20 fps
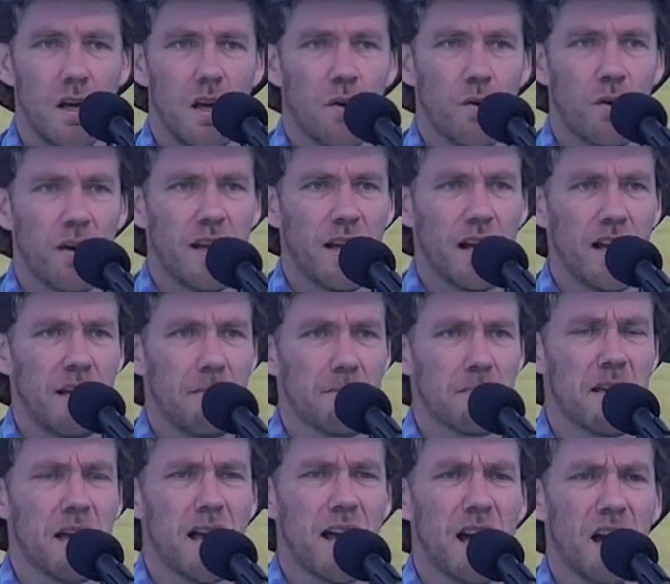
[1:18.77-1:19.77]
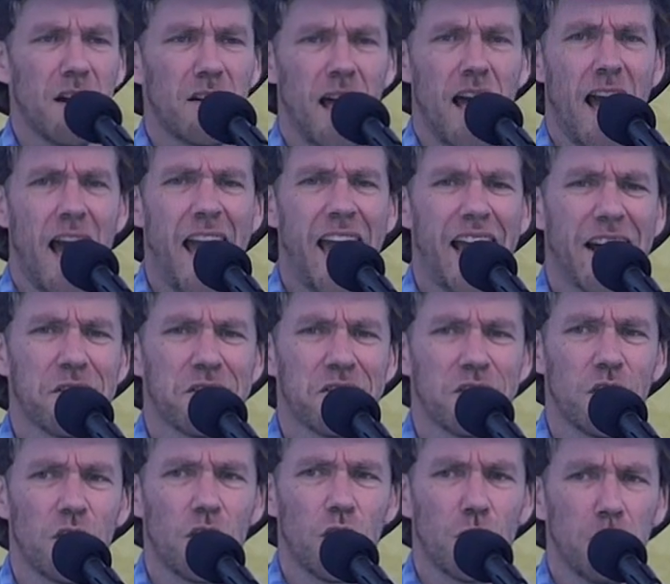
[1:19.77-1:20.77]
Well, he ate me out of house
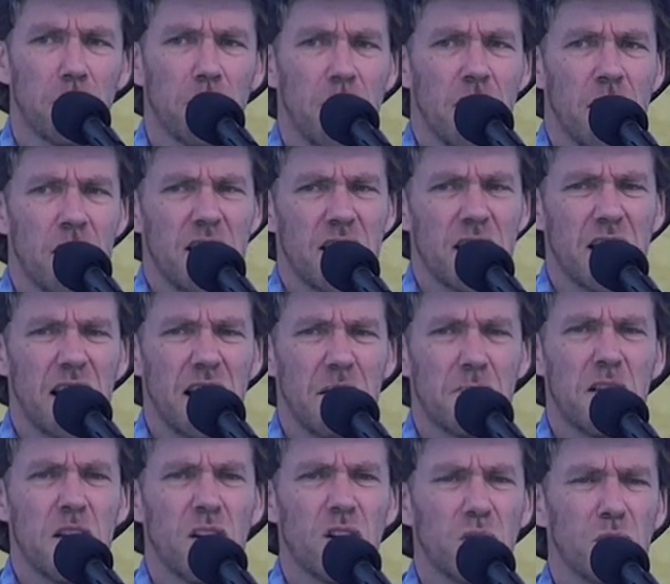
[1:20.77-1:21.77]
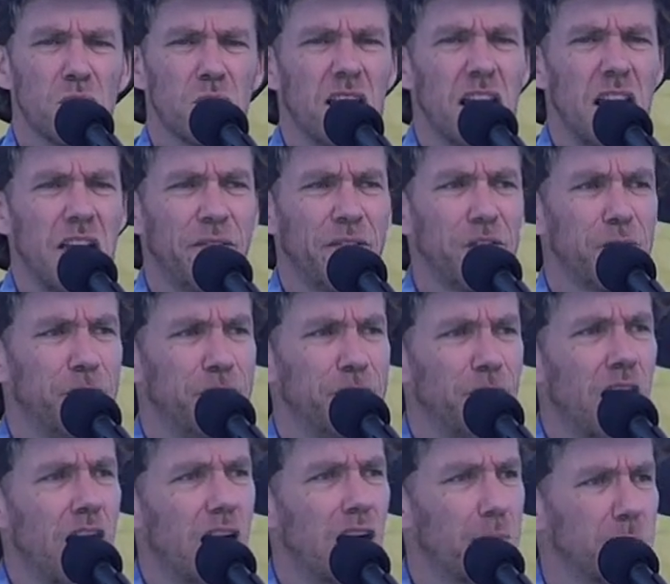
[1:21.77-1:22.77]
and home, he ate me whole effing
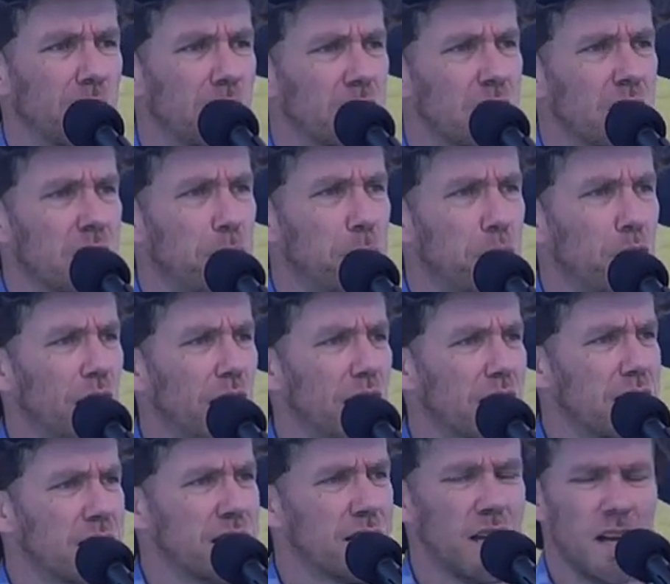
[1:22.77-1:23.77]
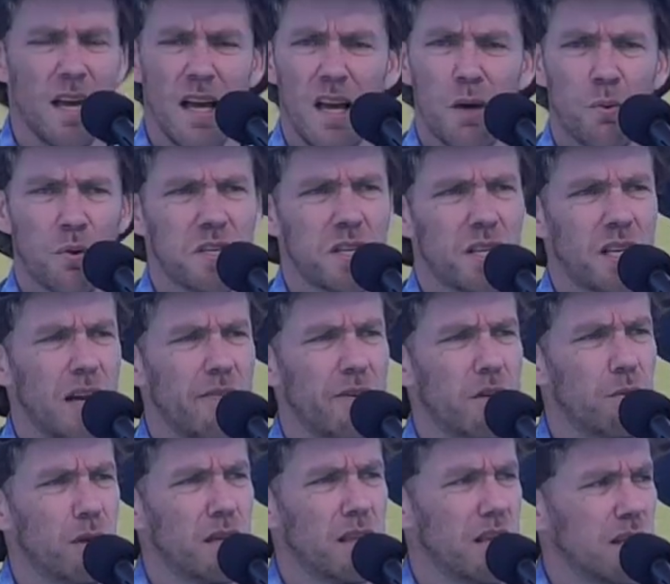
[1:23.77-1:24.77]
farm, and the place was
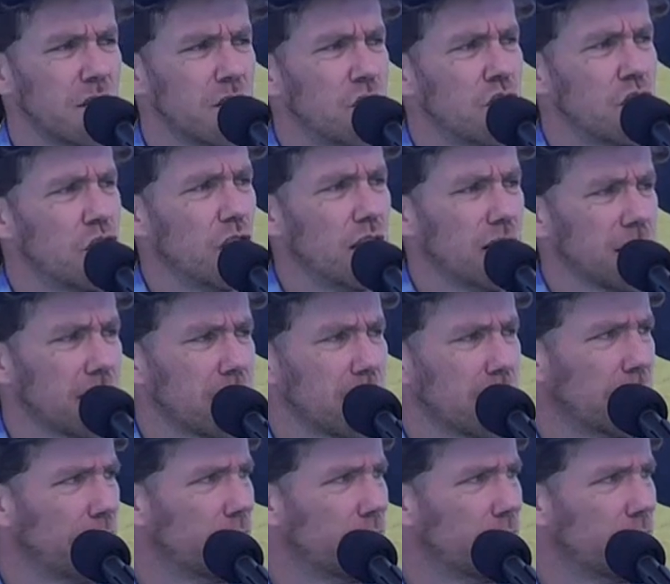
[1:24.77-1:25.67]
covered with his shit.